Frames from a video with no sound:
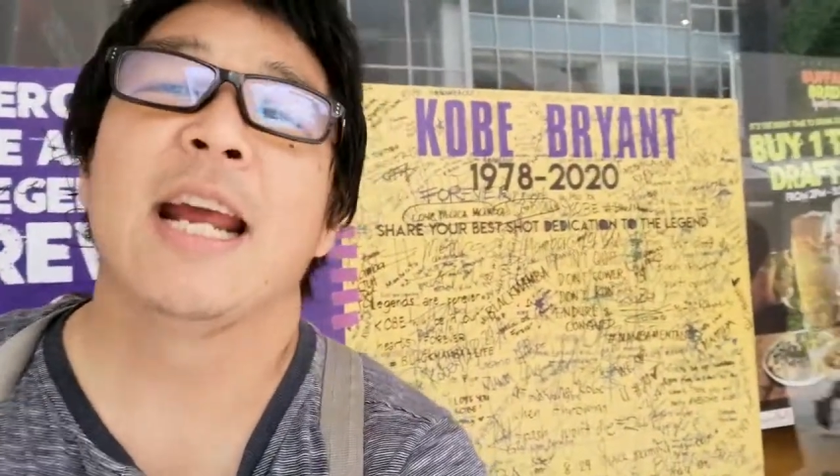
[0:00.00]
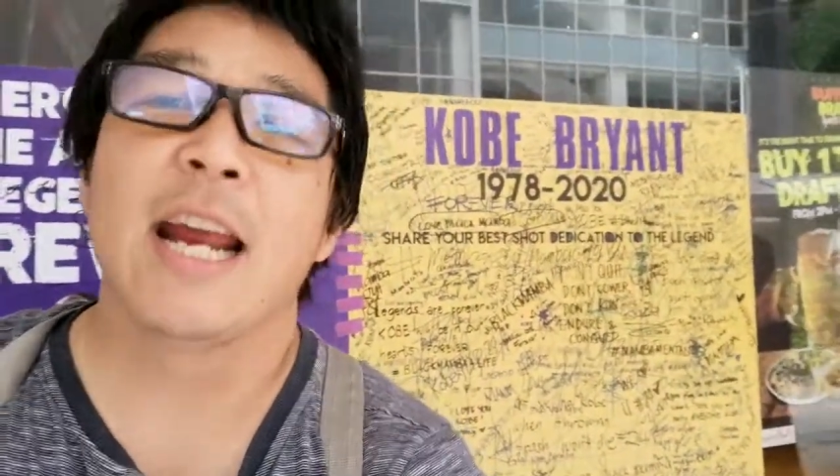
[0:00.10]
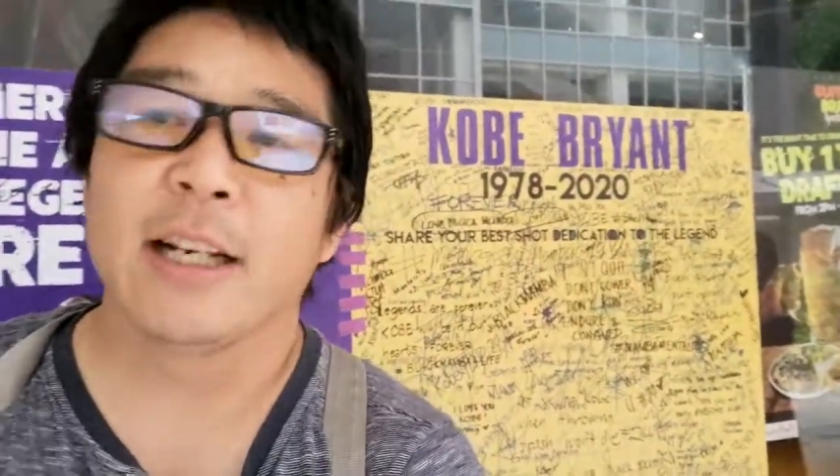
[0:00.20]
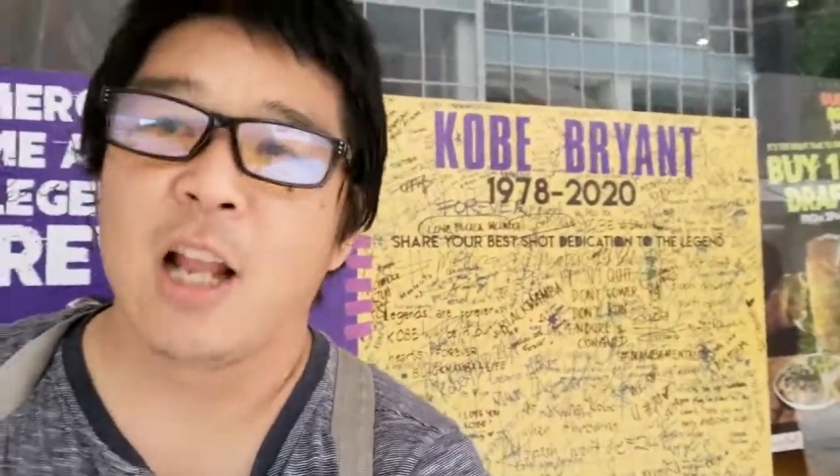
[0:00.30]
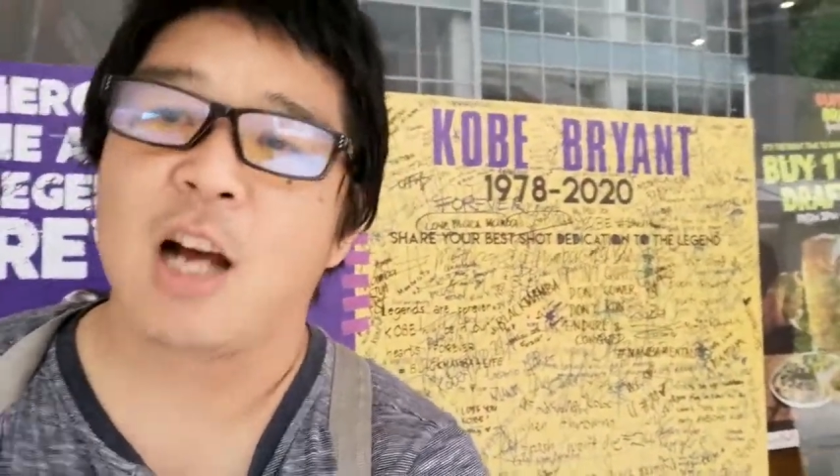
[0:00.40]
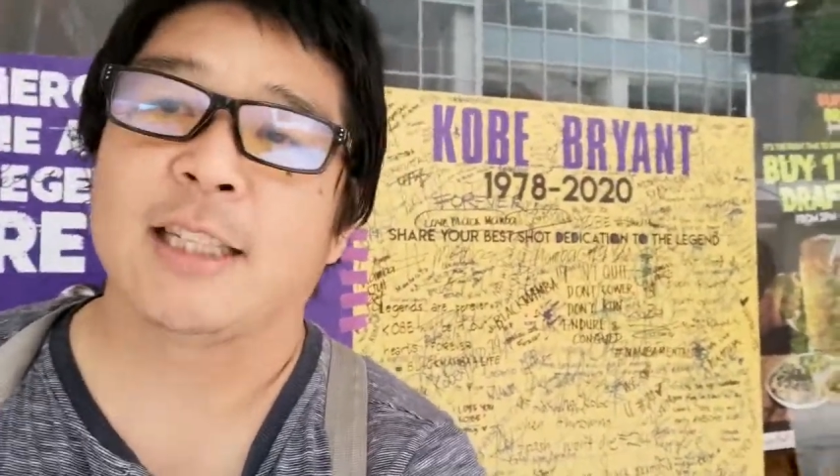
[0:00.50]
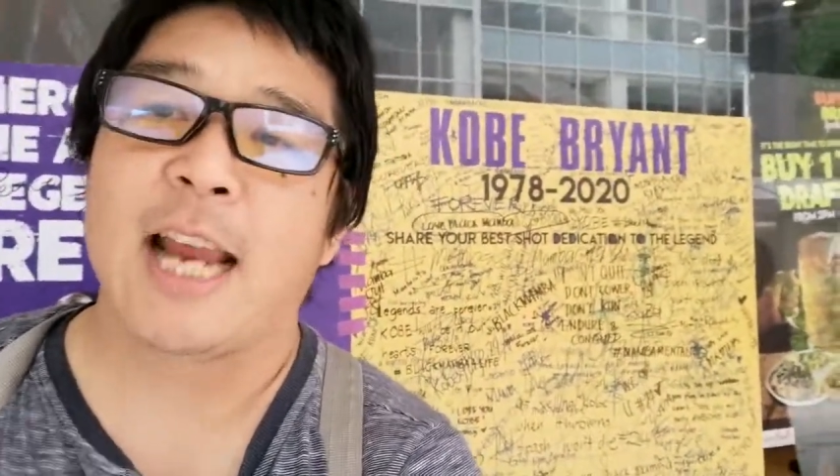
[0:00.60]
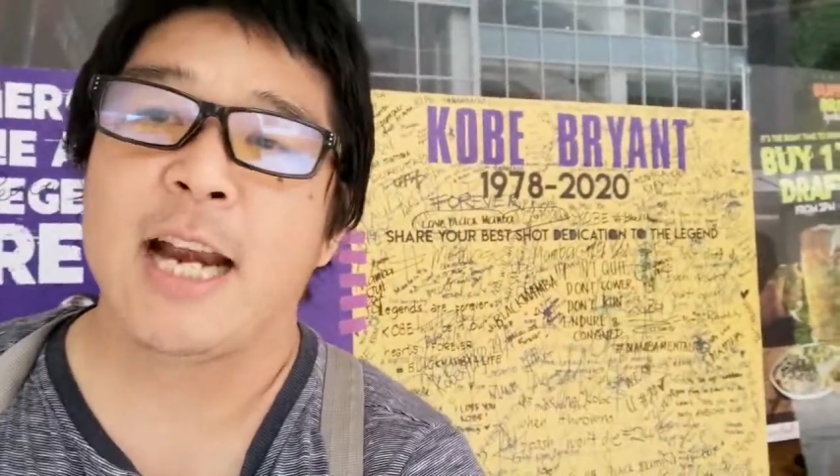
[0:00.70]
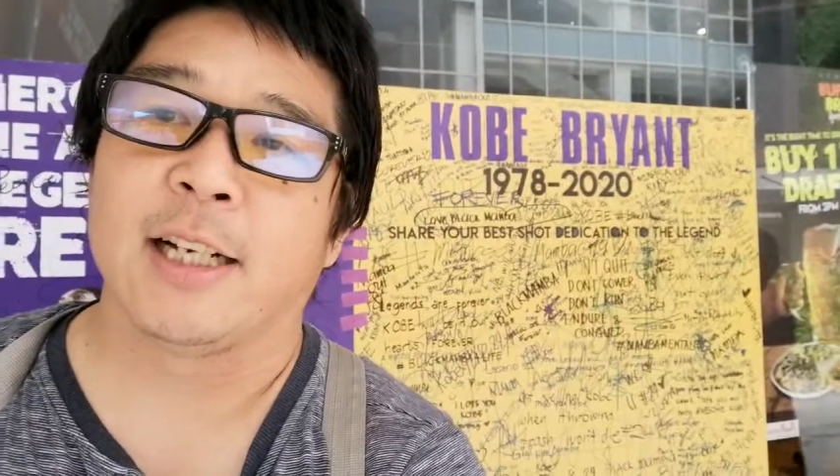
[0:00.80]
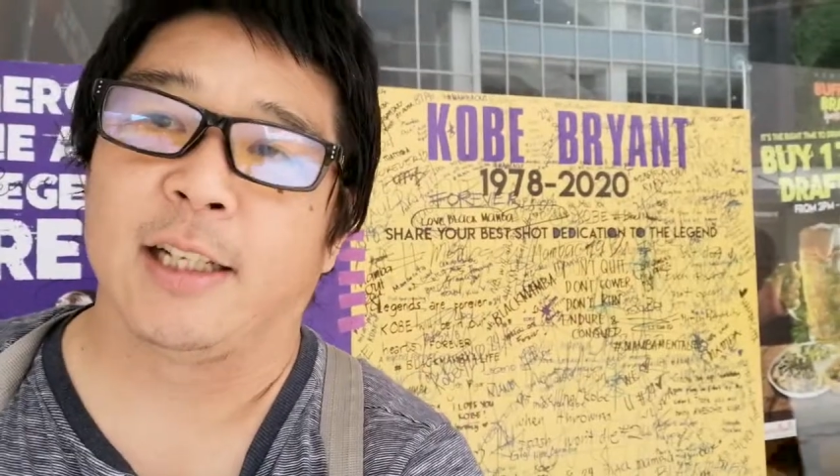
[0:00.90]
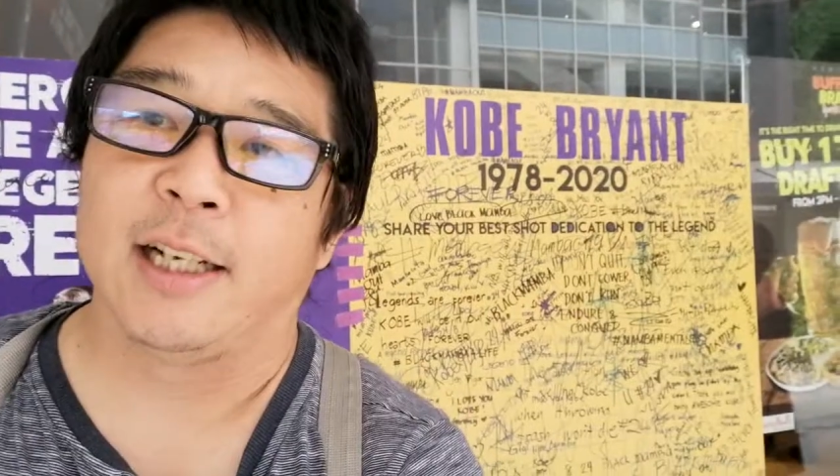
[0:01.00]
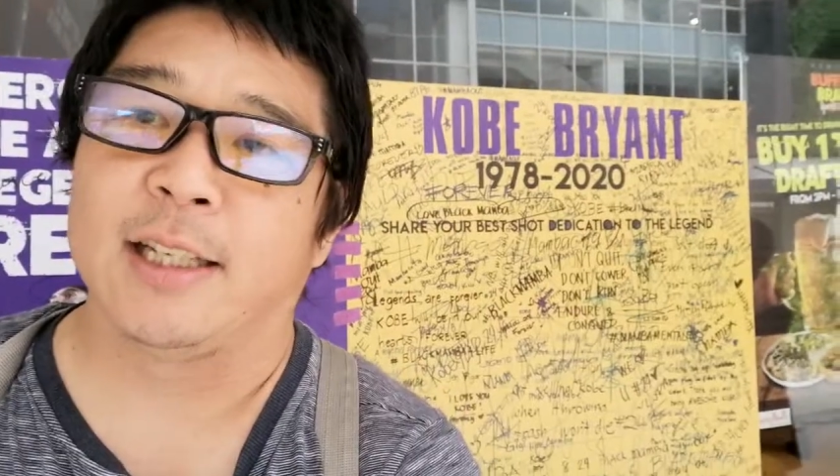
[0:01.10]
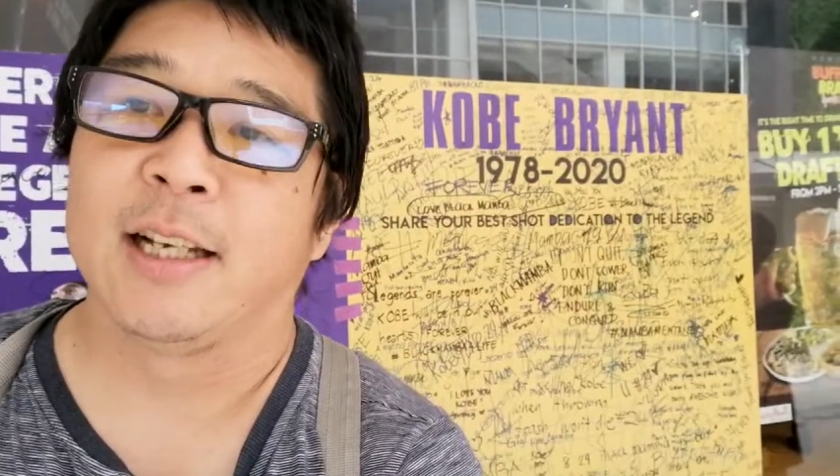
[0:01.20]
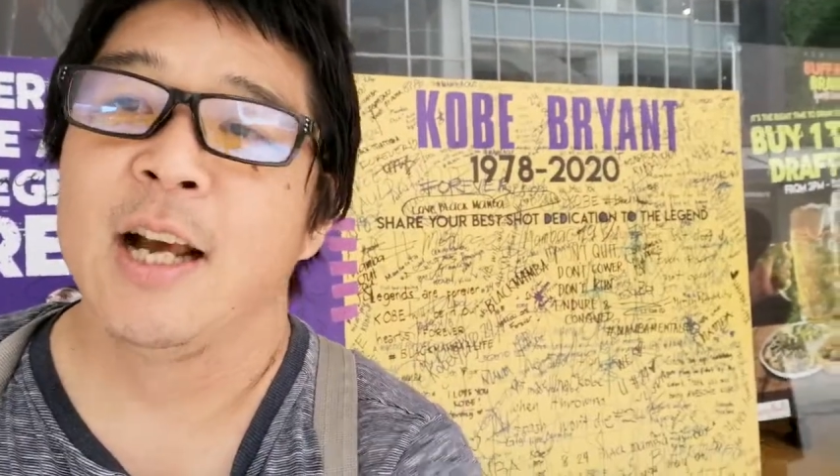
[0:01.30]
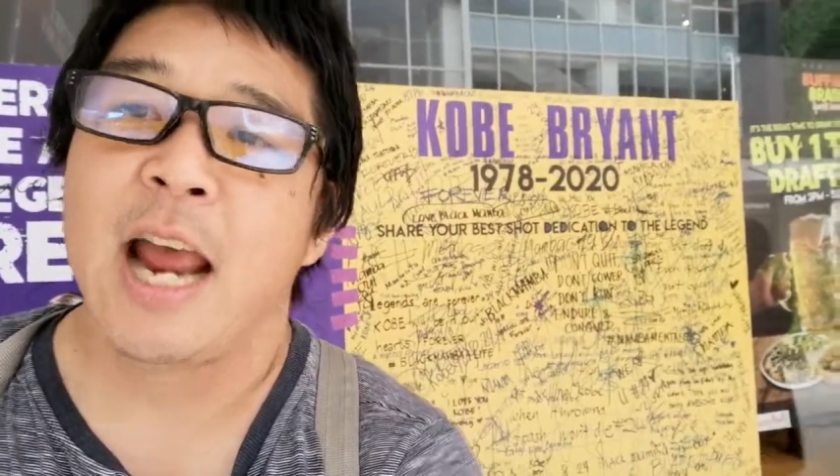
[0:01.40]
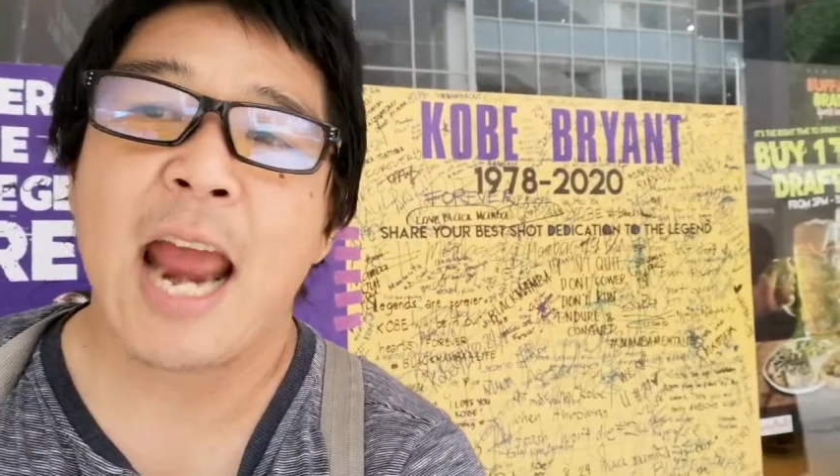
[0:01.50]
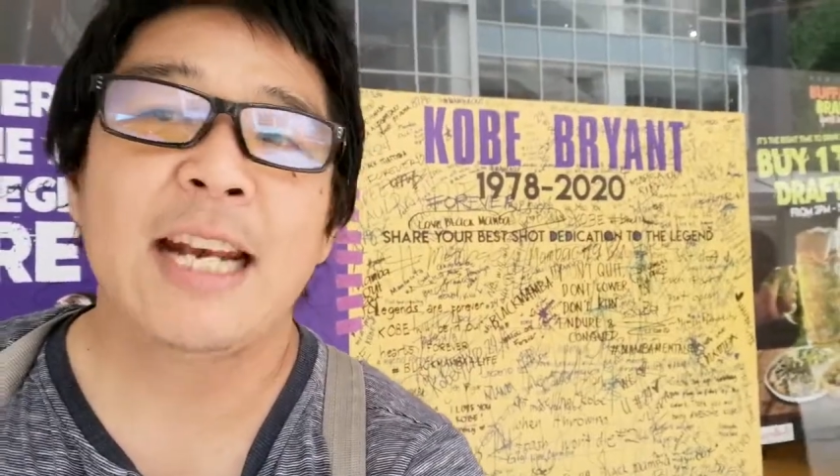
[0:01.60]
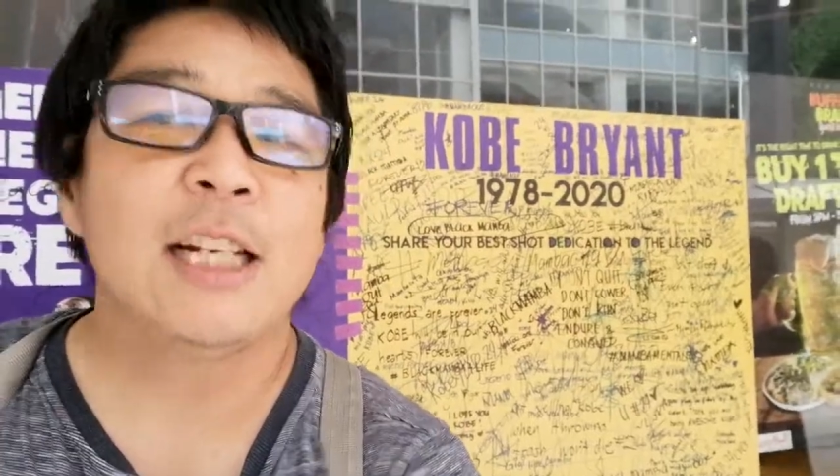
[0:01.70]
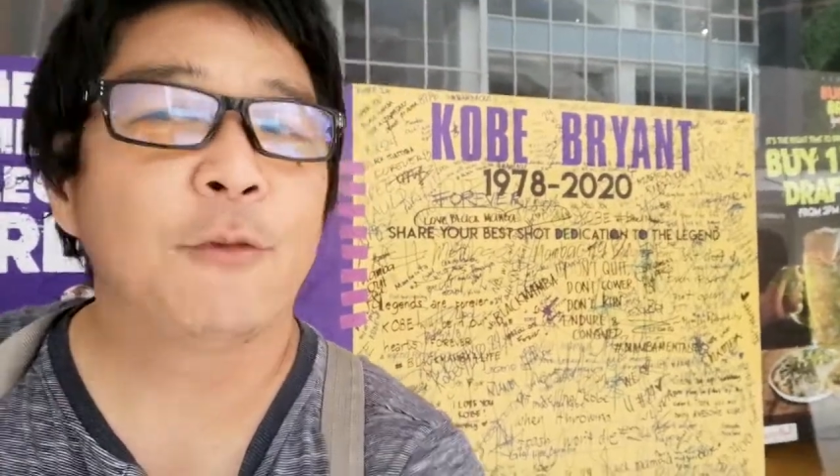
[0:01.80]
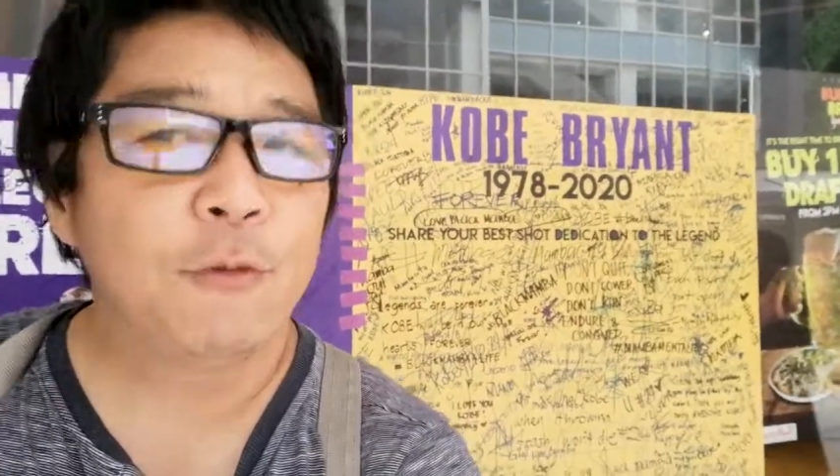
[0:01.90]
in Los Angeles, and
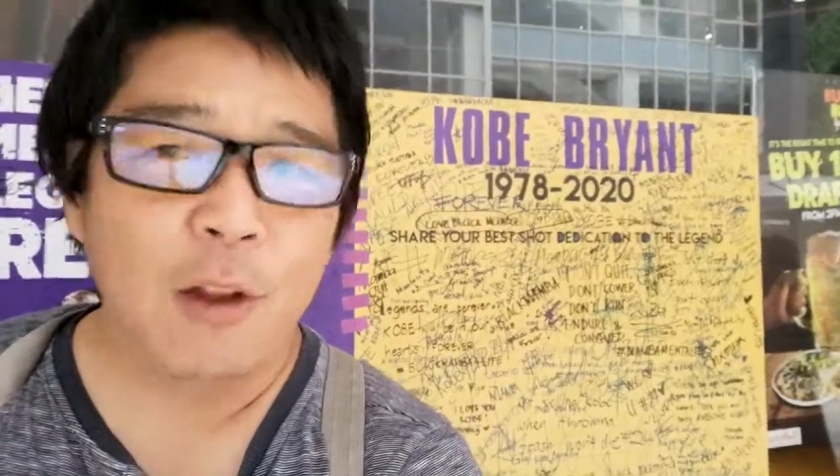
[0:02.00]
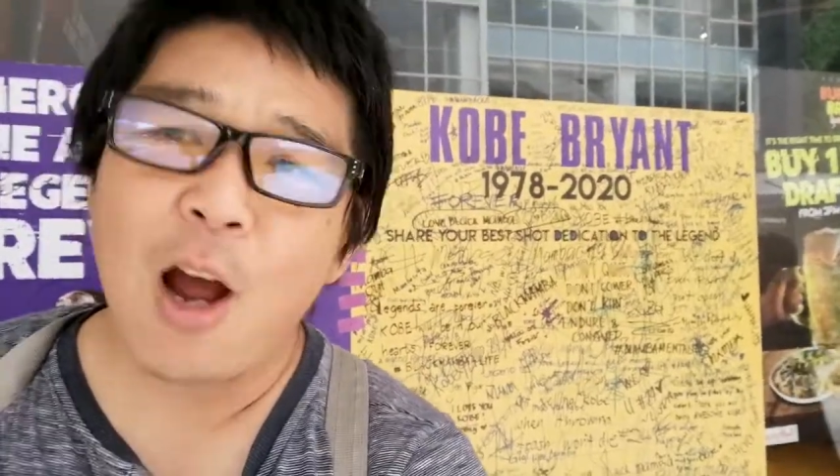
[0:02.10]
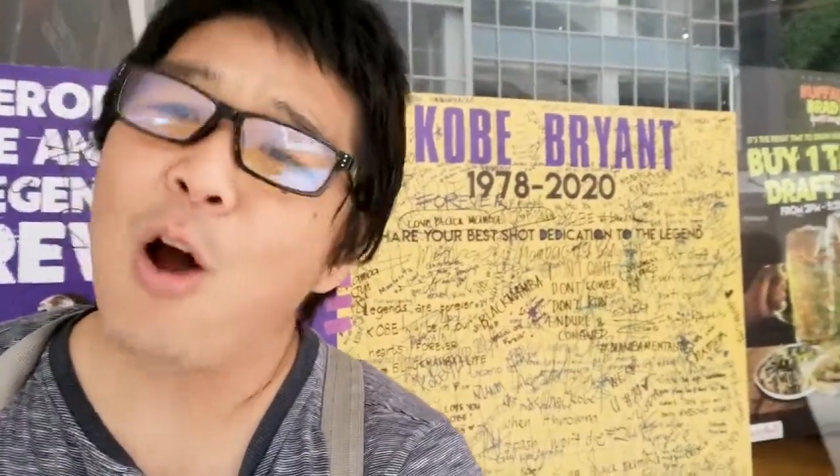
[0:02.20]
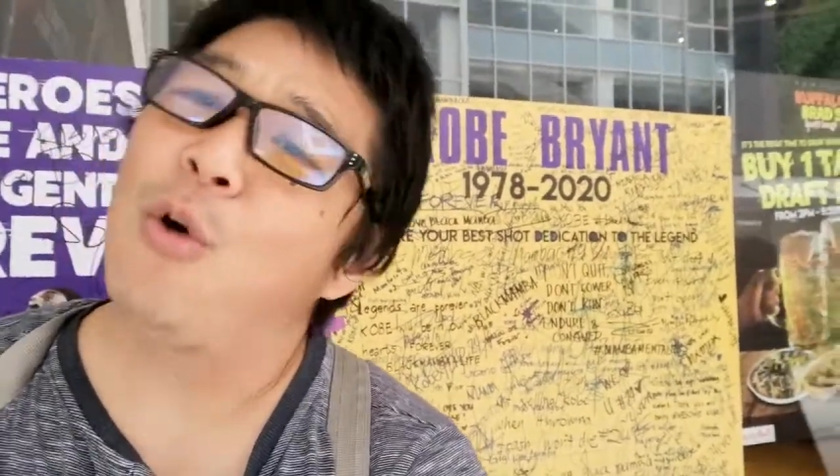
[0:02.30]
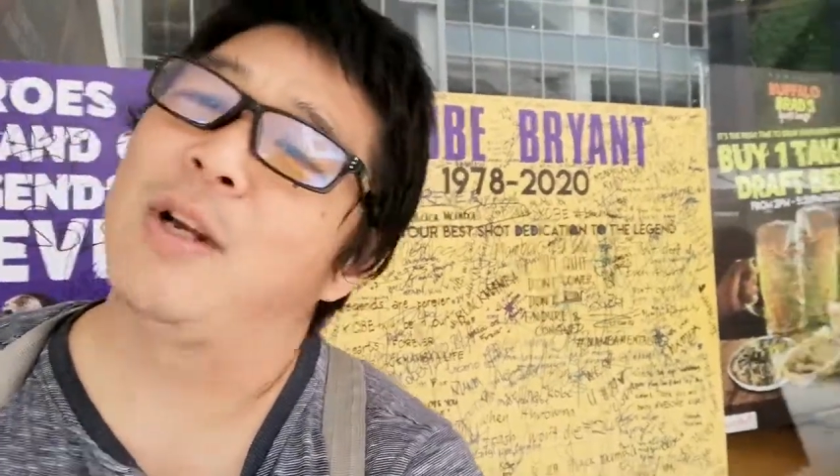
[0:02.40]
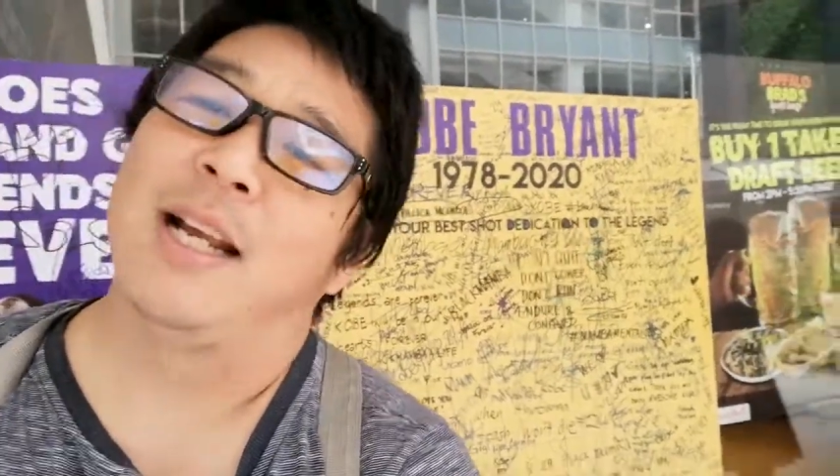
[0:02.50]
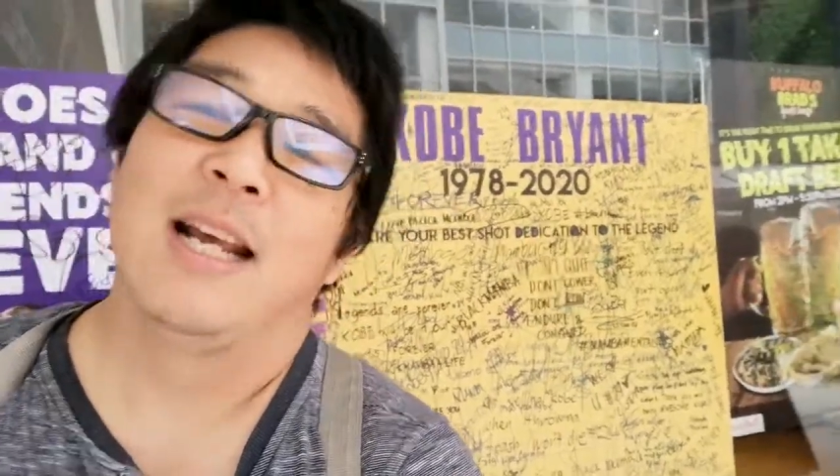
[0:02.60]
he's flown